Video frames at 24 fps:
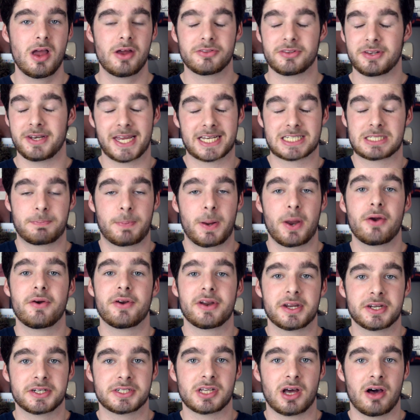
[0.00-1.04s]
the next
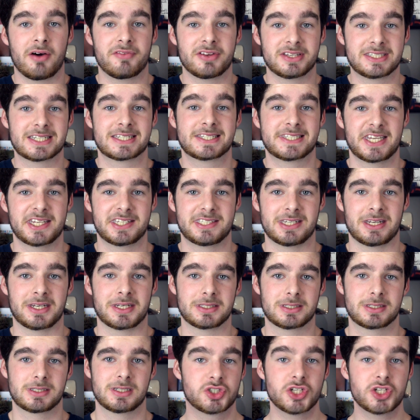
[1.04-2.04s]
period of his existence.